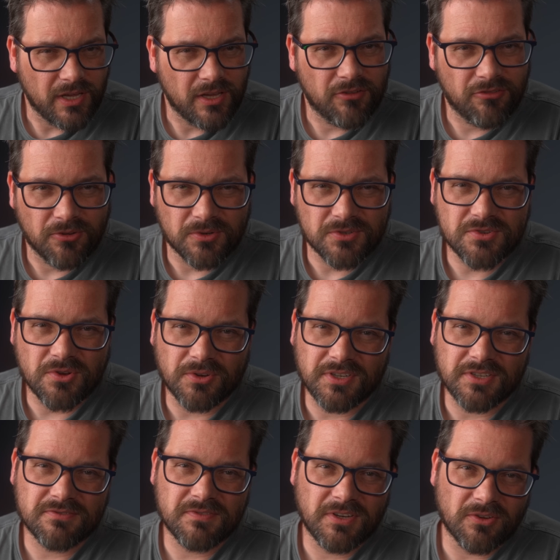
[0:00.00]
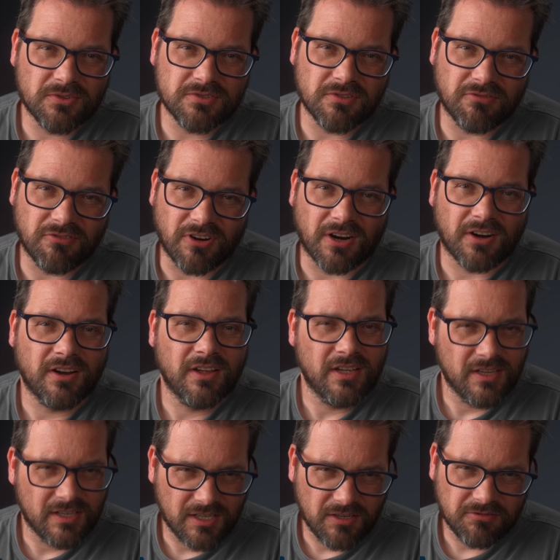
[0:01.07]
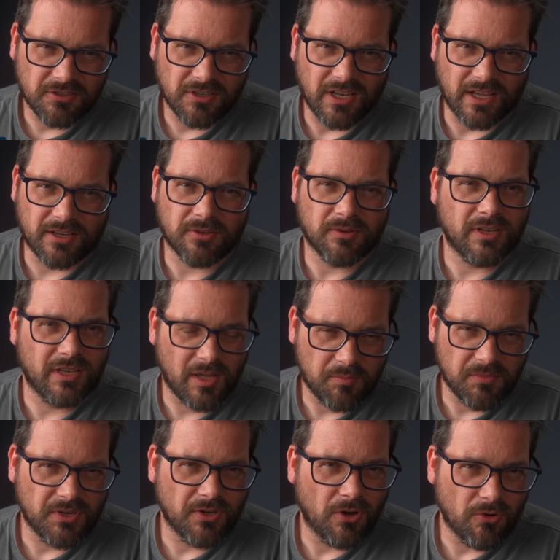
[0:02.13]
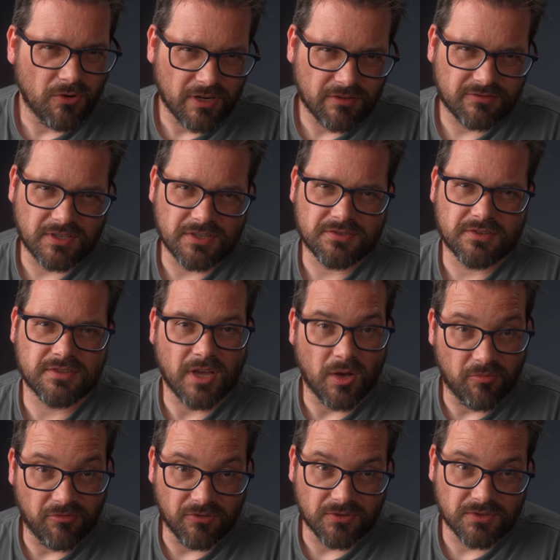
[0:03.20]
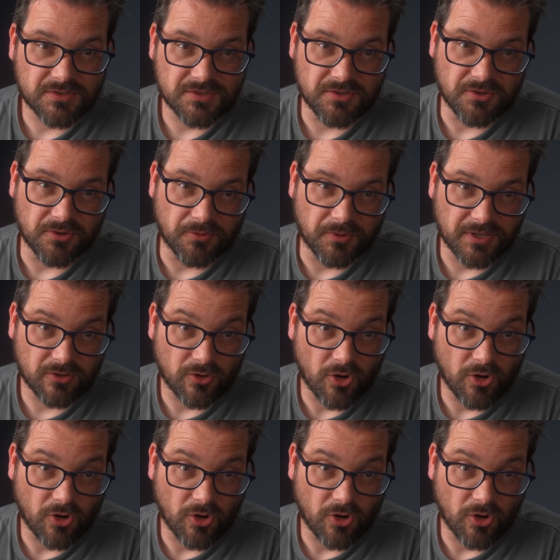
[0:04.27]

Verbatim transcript: way, if you're enjoying this video so far, give the like and let me know if this is helpful to you in the